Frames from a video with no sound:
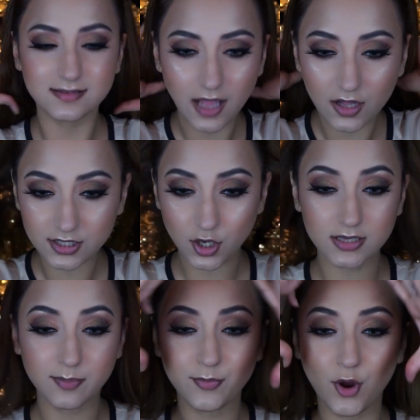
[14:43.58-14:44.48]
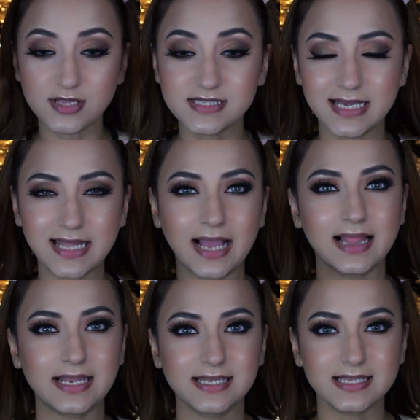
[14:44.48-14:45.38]
Now that all the bronzing and
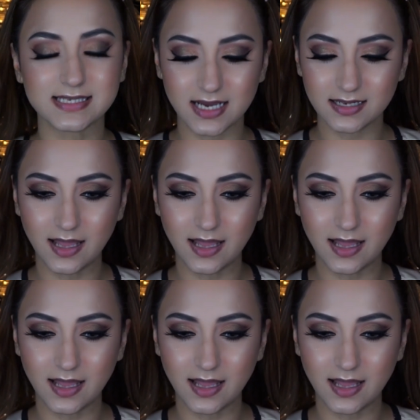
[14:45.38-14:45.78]
highlighting is done,